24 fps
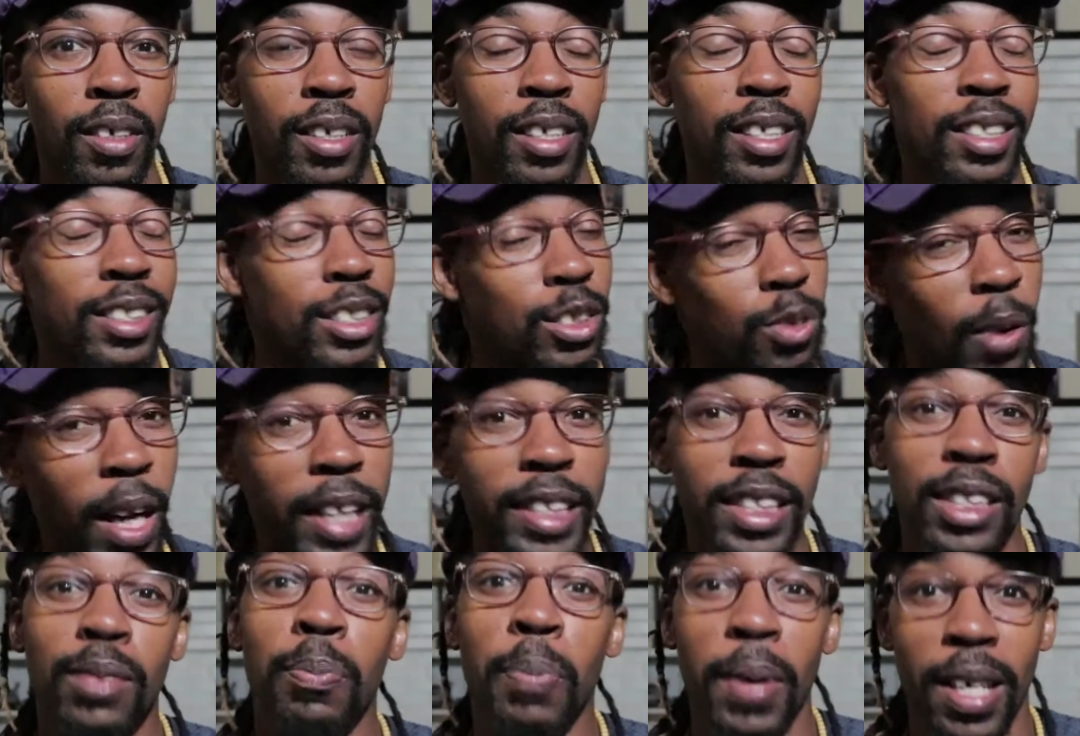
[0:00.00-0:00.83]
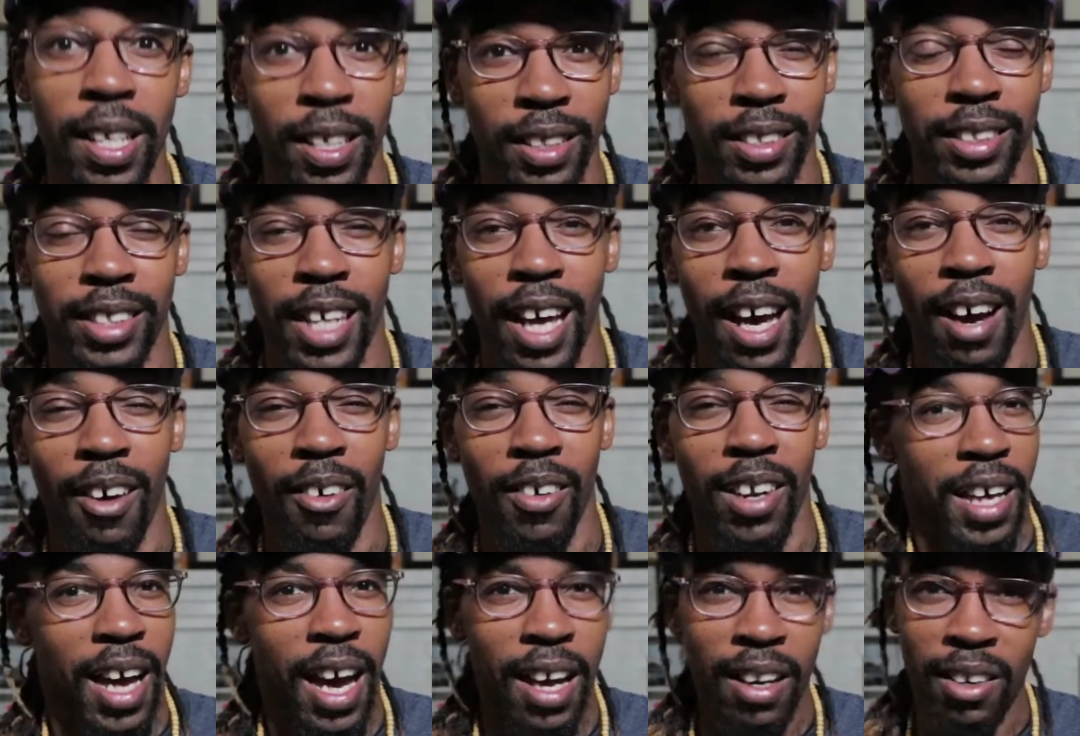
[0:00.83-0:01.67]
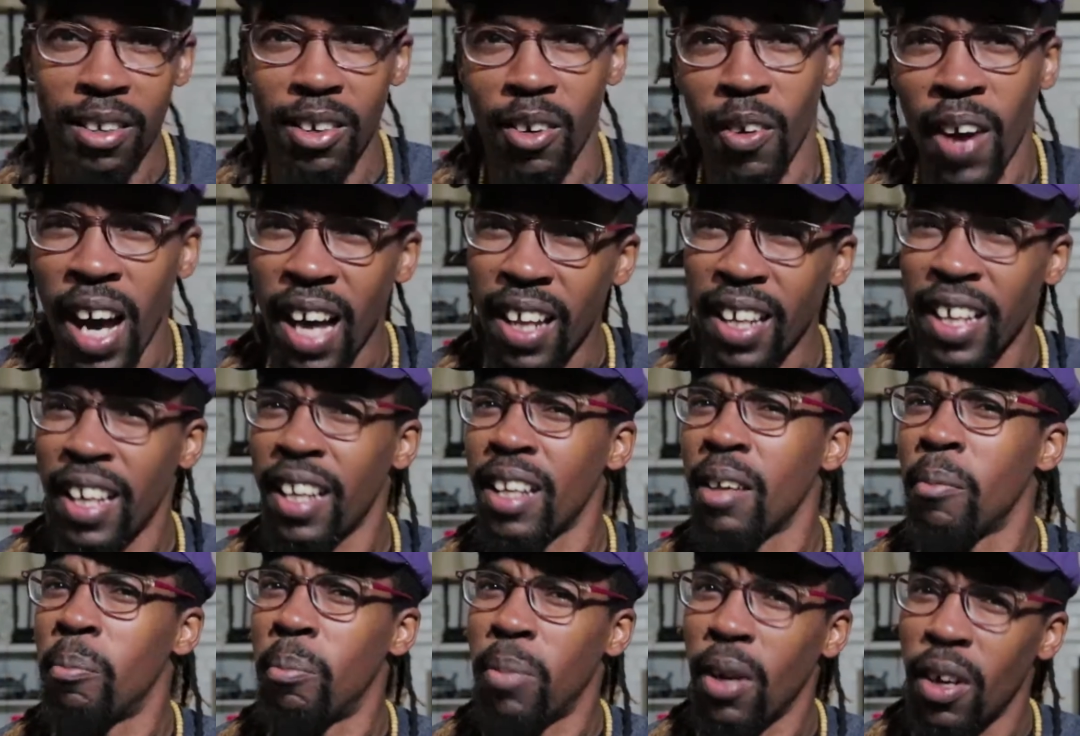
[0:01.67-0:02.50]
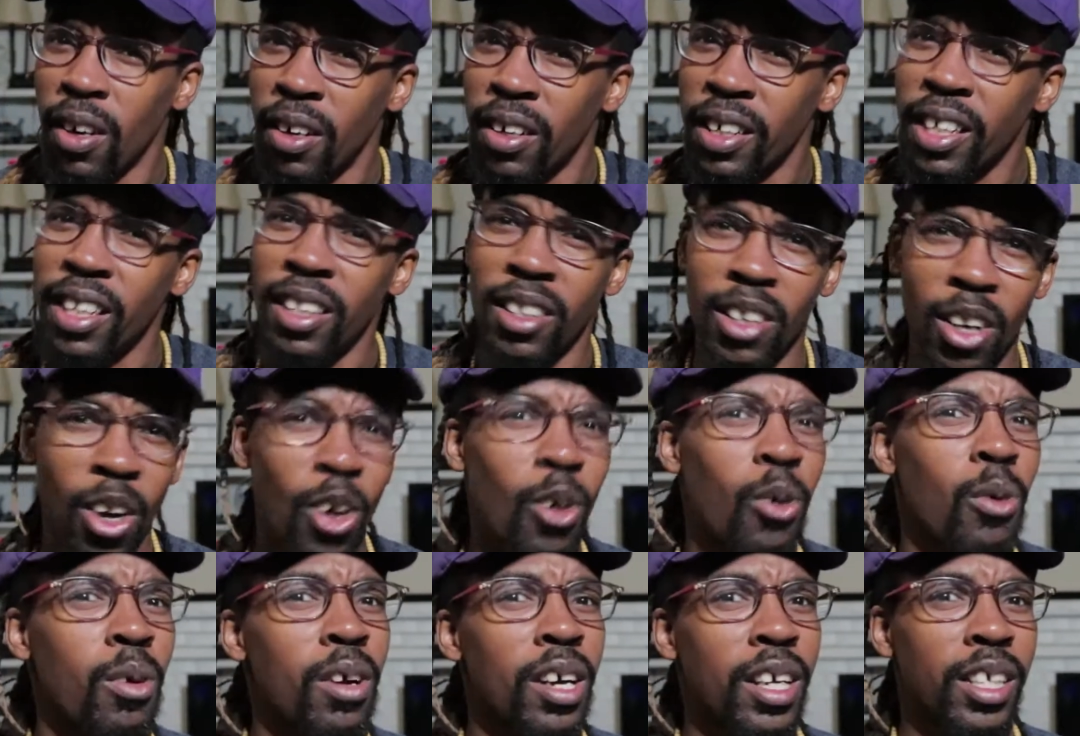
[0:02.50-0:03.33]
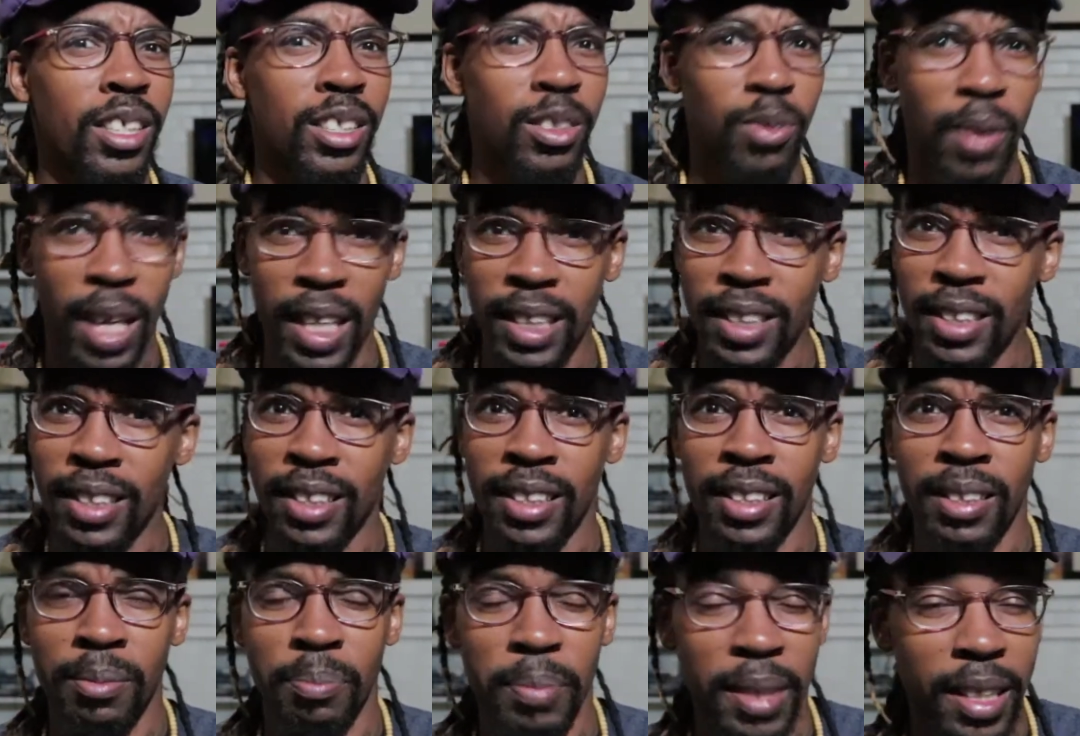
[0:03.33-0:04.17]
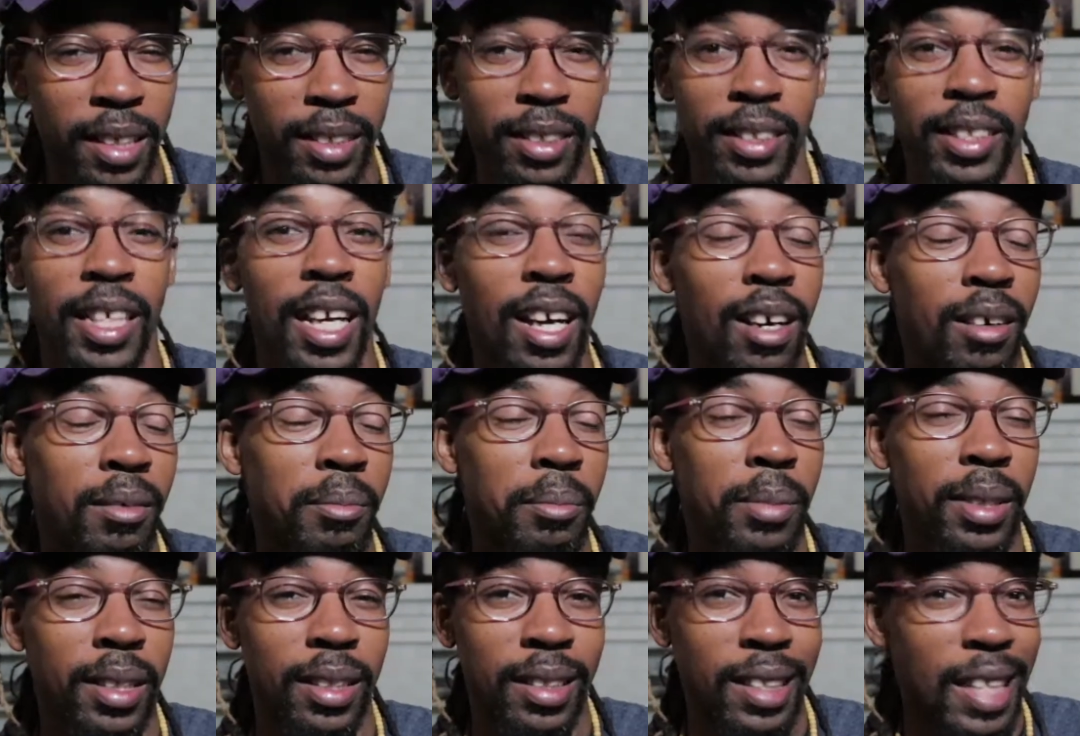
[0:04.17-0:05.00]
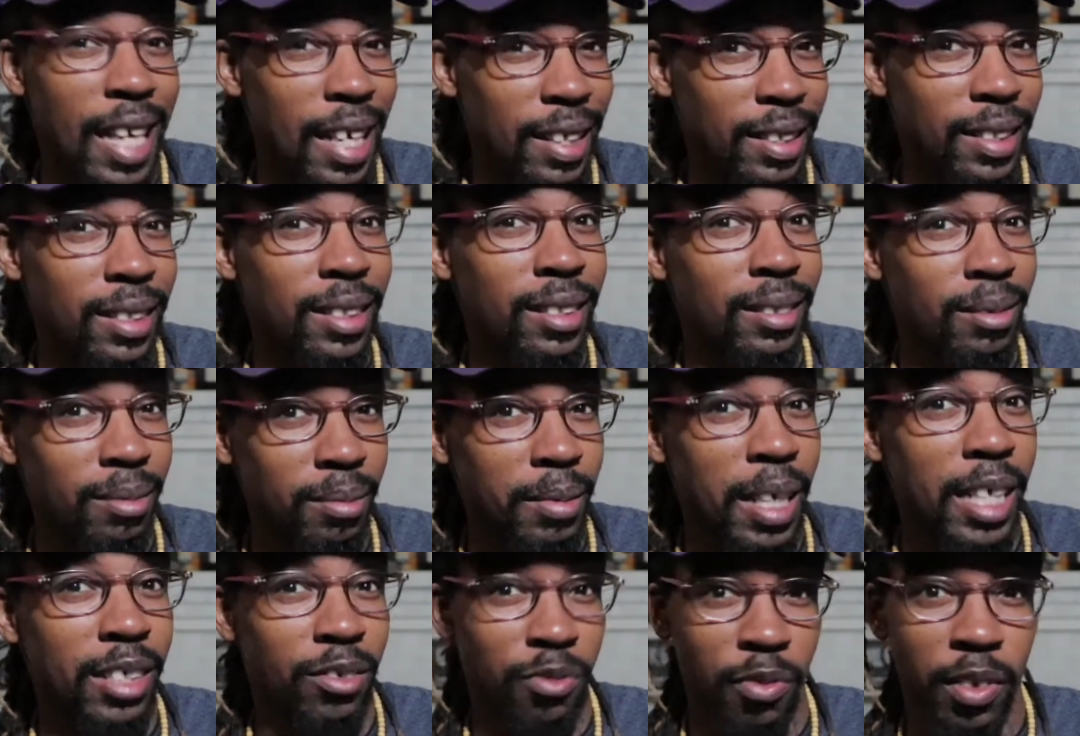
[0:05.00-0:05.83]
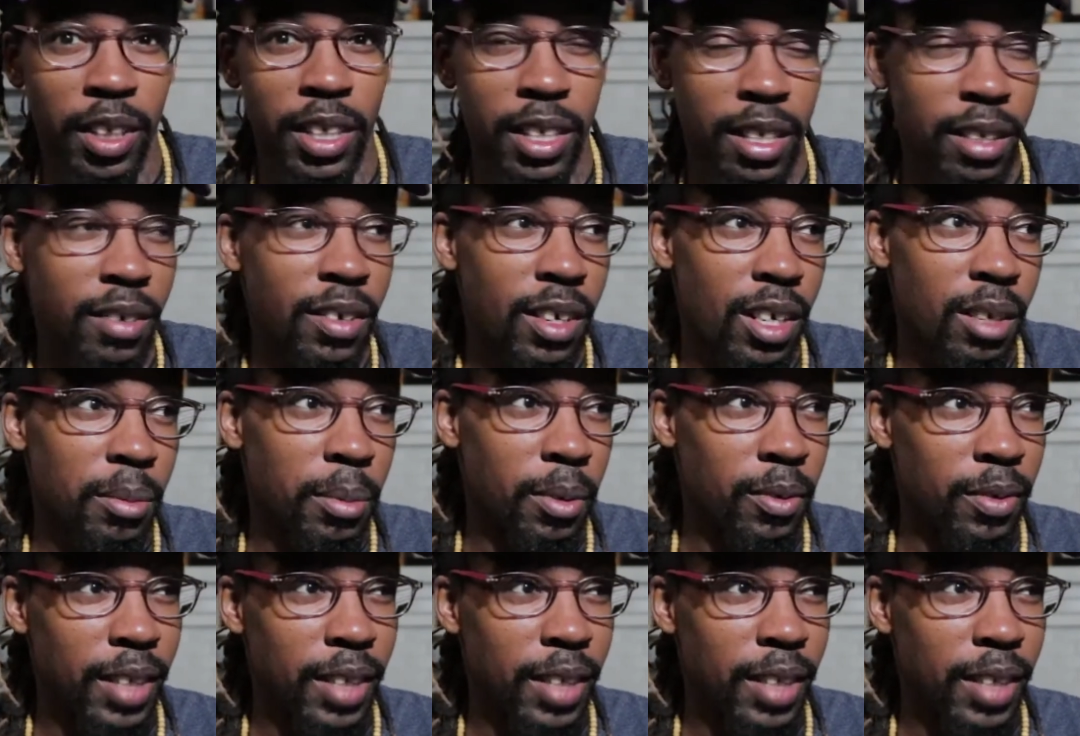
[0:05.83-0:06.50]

is twice the speed of sound. I don't know how the hell a bird can go twice the speed of sound, but that's really incredible.